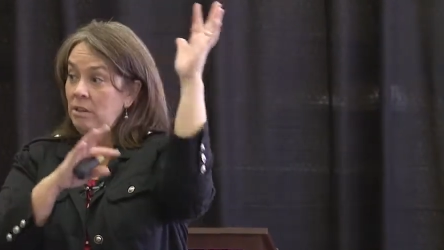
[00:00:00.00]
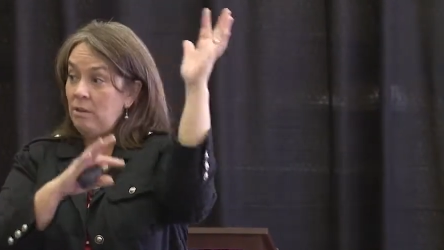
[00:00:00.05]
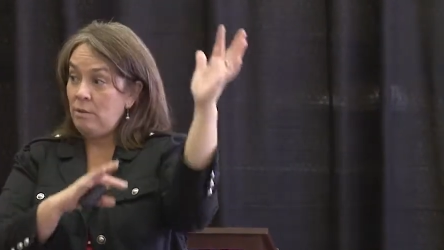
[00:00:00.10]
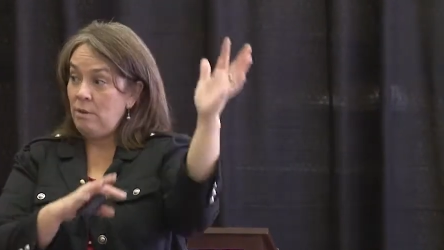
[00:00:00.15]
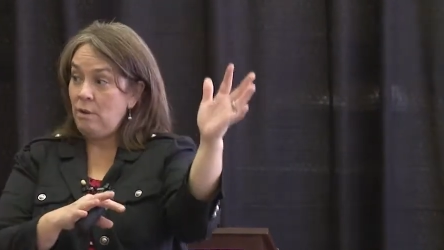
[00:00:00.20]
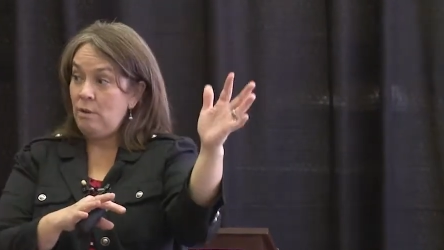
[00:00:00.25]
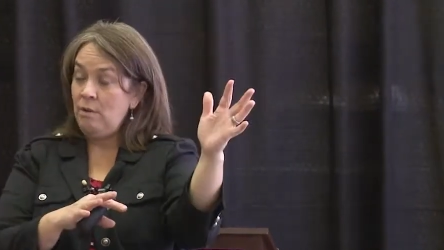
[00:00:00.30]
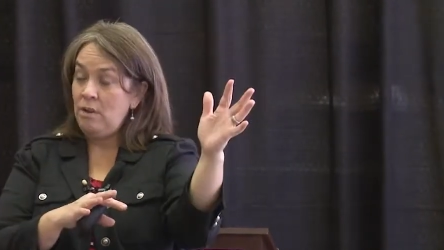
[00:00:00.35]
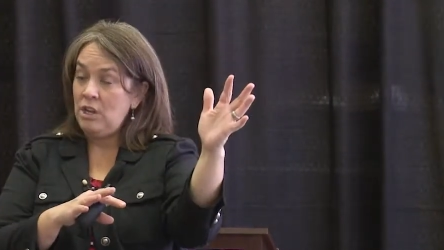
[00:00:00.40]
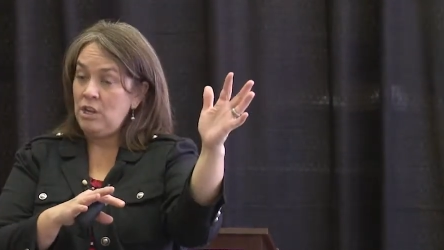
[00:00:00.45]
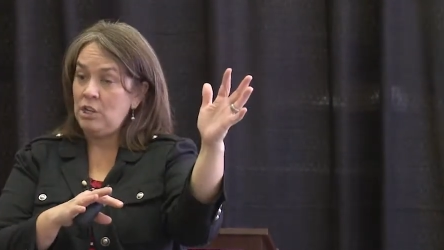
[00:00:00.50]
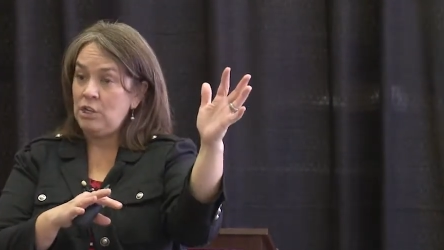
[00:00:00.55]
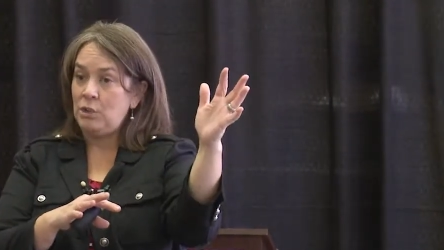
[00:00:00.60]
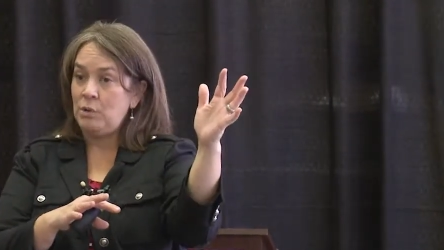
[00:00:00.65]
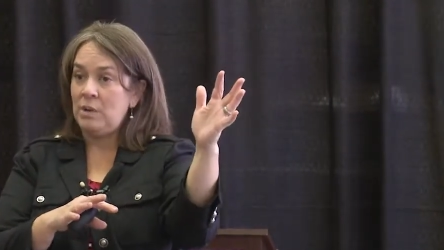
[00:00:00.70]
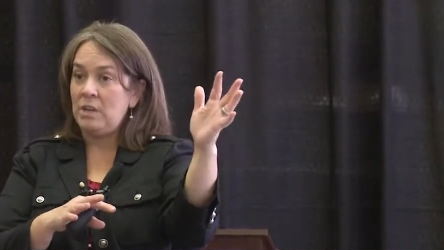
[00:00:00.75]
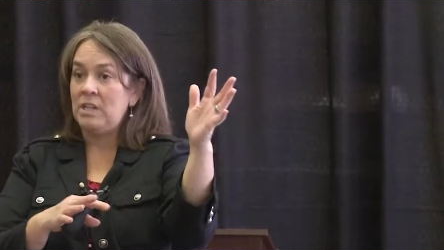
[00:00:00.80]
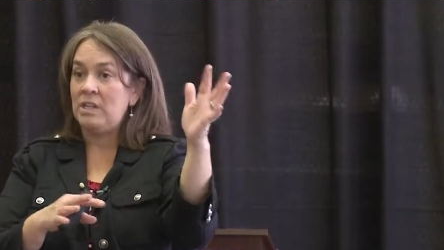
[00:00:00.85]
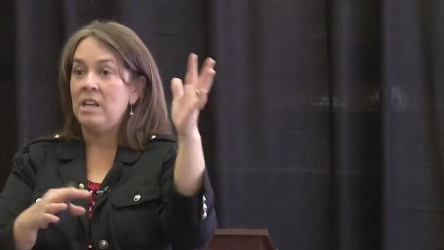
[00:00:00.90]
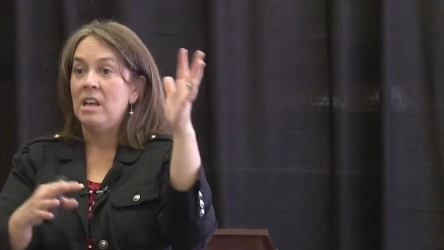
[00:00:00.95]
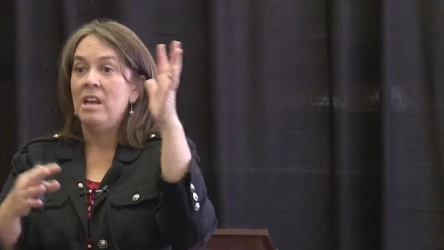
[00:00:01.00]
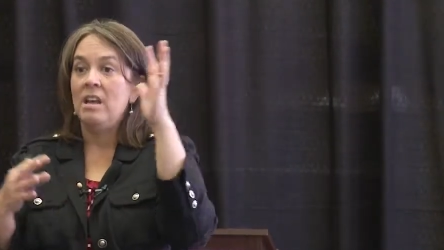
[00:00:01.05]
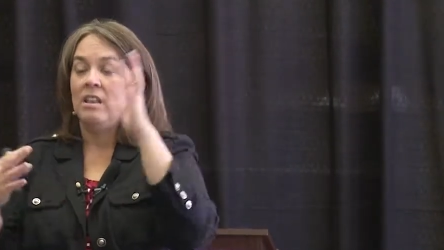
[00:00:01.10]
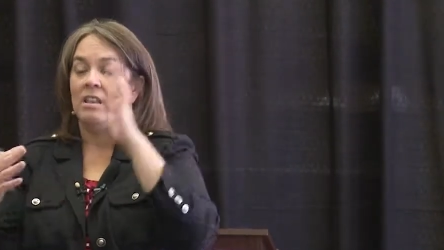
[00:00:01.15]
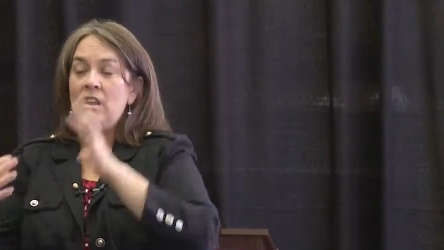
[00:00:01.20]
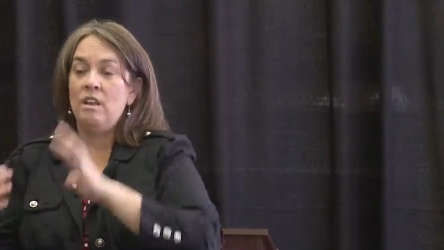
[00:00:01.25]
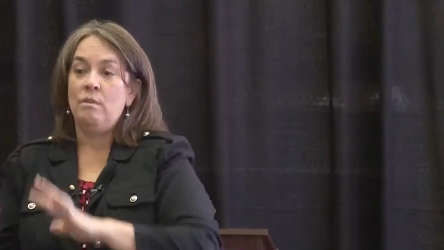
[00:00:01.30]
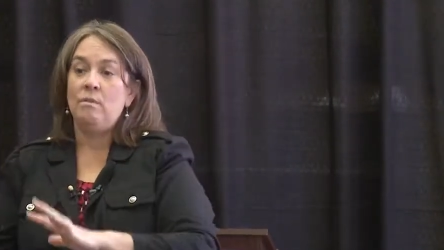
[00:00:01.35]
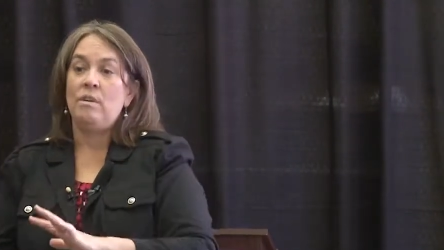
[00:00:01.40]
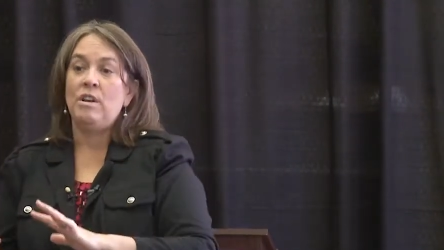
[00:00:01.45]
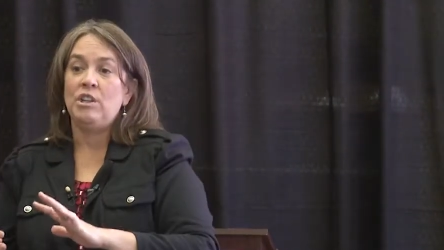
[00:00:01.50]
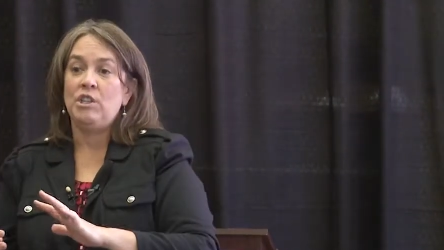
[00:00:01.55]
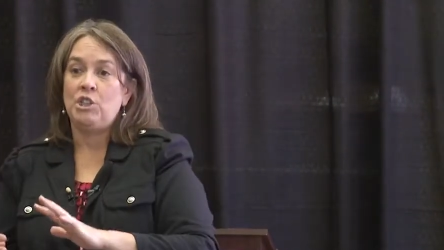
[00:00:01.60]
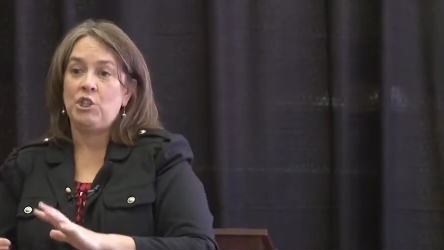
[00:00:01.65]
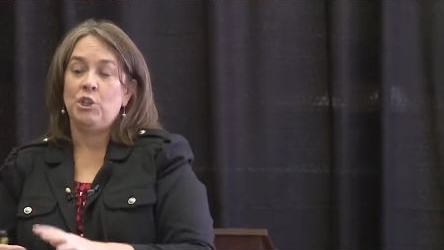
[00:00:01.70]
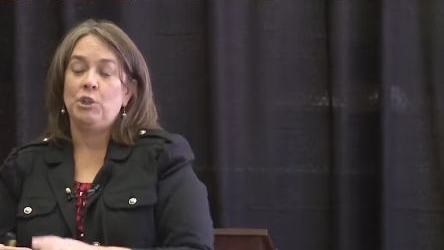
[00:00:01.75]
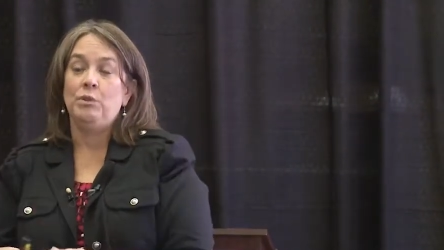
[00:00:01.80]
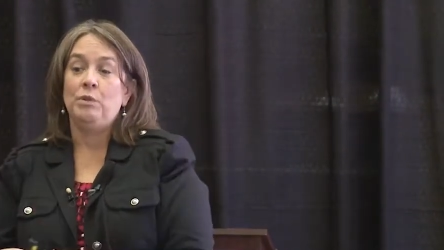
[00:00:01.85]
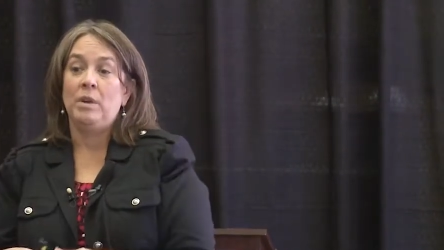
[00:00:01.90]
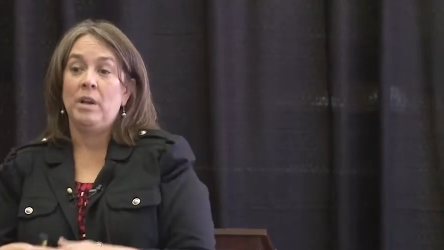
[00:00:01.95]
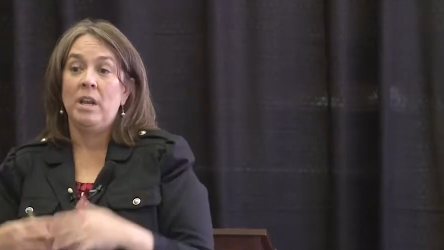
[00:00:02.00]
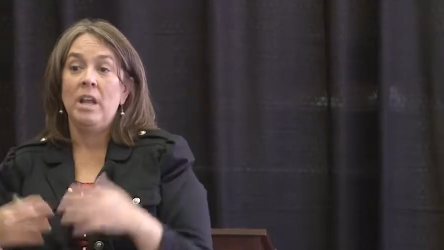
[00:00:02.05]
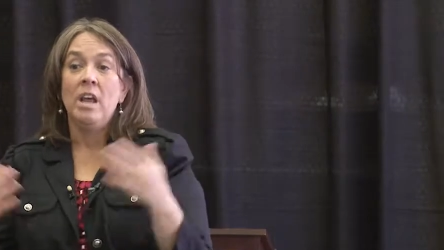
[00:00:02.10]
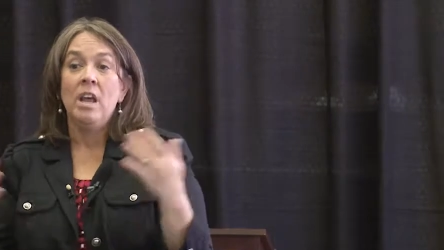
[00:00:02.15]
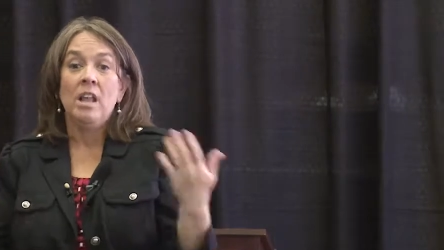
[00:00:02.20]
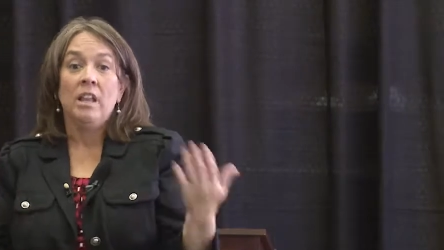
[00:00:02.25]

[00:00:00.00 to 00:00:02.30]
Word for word: their own histories then raise children.